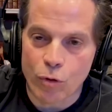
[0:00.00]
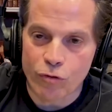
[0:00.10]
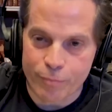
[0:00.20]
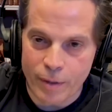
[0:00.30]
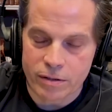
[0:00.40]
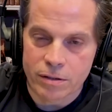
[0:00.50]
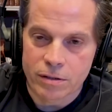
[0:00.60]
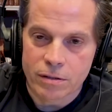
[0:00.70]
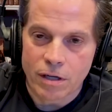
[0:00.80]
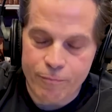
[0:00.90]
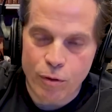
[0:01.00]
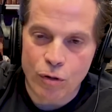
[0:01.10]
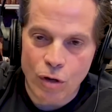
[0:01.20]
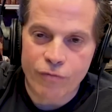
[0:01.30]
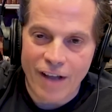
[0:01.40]
movement of
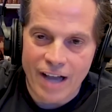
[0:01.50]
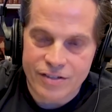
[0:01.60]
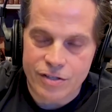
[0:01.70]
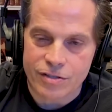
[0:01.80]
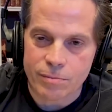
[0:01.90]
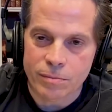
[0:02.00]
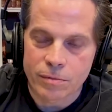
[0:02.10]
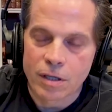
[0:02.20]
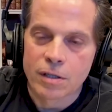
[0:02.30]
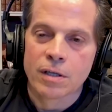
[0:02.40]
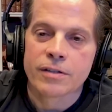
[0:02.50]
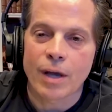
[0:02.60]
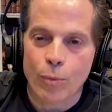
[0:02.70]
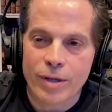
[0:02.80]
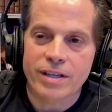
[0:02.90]
proto-fascism
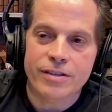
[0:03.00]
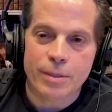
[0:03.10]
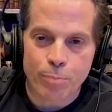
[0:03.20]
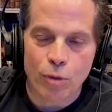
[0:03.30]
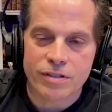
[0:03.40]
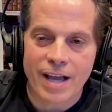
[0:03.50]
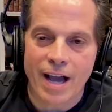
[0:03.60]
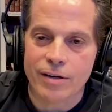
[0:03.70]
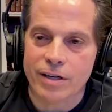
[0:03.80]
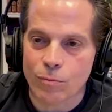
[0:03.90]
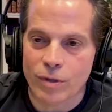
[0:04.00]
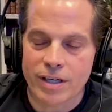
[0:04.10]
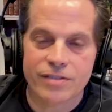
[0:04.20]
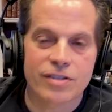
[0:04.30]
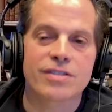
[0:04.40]
that we need to put down, and we
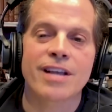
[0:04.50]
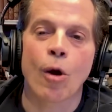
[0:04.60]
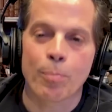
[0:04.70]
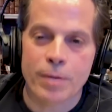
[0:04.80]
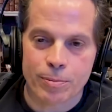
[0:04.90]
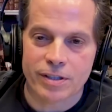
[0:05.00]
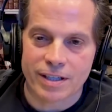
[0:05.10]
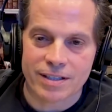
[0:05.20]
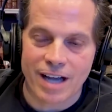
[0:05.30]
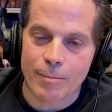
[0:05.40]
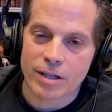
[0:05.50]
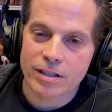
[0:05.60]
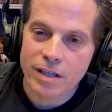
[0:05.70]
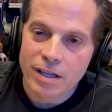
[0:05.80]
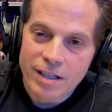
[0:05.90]
need to just help people
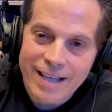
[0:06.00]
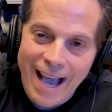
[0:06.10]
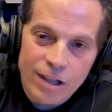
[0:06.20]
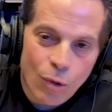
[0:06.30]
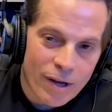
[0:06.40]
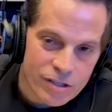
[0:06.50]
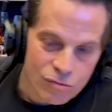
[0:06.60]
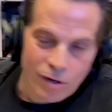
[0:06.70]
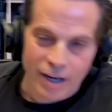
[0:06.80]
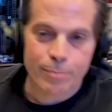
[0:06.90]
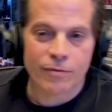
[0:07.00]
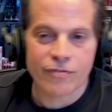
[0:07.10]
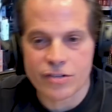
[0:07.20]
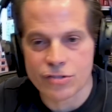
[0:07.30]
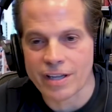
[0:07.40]
economically. Galloway is right,
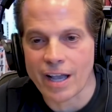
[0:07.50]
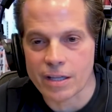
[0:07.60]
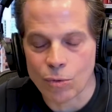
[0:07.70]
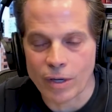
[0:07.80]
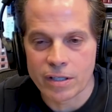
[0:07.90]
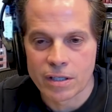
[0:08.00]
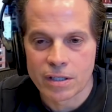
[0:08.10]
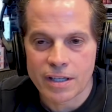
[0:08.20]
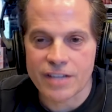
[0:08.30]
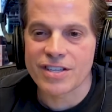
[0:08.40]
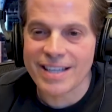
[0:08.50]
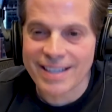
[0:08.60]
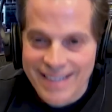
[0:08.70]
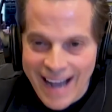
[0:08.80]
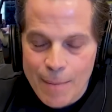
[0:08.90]
Professor Galloway. It's an
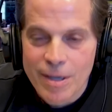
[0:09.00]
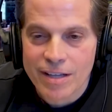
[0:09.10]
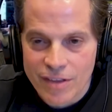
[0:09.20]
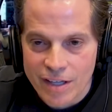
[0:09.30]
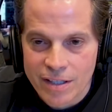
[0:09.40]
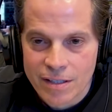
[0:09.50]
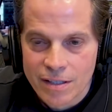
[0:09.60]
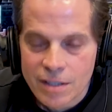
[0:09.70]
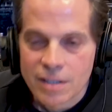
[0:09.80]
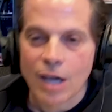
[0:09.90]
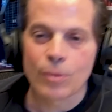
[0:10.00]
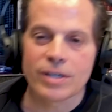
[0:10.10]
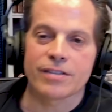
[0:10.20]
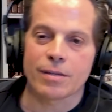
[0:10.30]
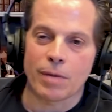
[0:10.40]
economic thing, and we
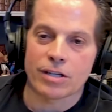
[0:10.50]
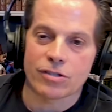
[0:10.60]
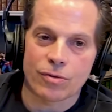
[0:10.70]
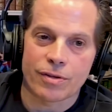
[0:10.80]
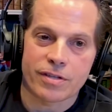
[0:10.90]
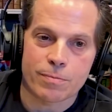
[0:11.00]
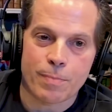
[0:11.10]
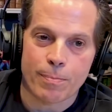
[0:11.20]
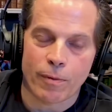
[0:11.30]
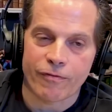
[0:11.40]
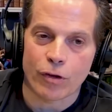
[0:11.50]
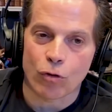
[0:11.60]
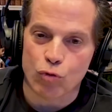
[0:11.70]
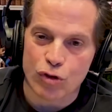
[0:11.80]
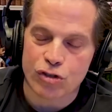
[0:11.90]
need to make sure that these people
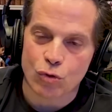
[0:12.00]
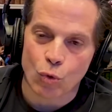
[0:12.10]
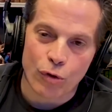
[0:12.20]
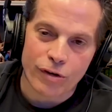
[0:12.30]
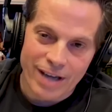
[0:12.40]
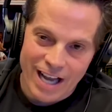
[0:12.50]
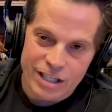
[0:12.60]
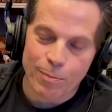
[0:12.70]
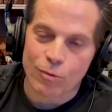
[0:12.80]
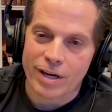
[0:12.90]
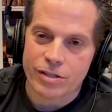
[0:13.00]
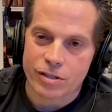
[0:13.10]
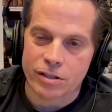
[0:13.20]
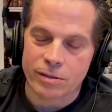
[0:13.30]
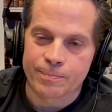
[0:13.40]
feel restored and
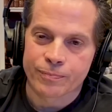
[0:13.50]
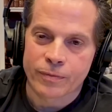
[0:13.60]
aspirational,